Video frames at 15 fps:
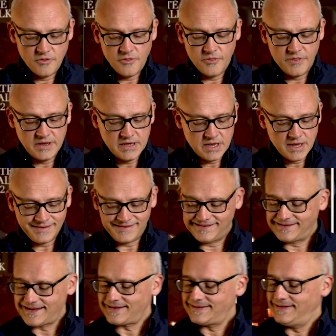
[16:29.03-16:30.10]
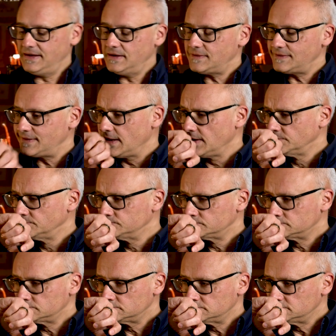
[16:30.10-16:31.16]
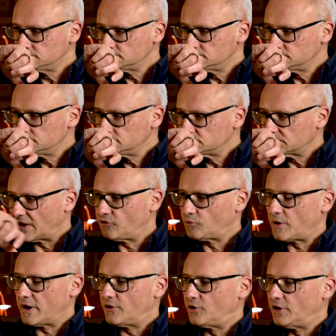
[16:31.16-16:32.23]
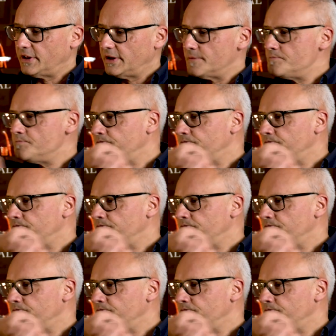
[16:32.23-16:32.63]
the sexiest. I sprayed earlier.